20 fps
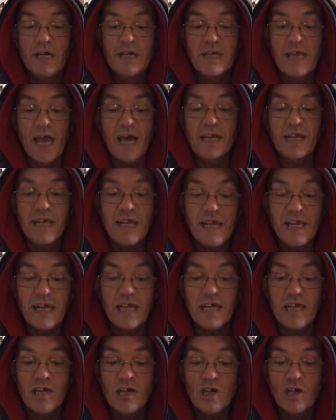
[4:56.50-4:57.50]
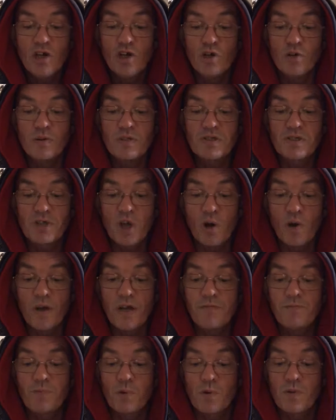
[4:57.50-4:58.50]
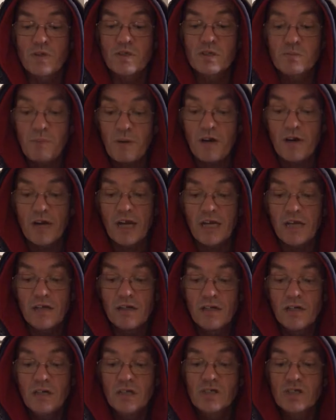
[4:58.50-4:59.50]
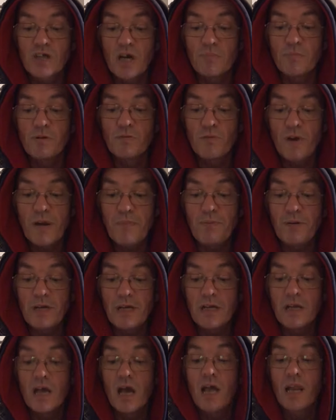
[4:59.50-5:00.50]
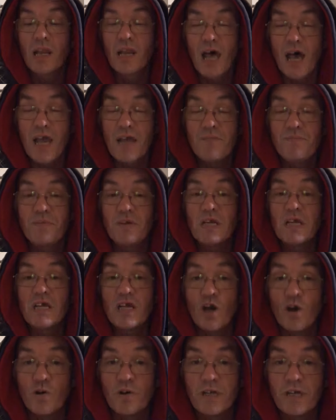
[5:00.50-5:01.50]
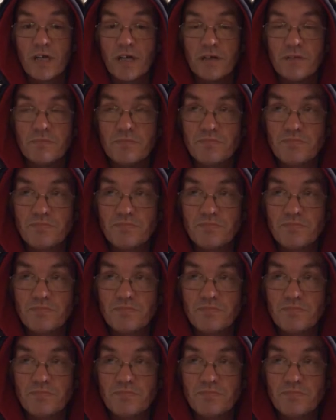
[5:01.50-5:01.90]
Yet he who is sowing for the Spirit shall be reaping life aeonian.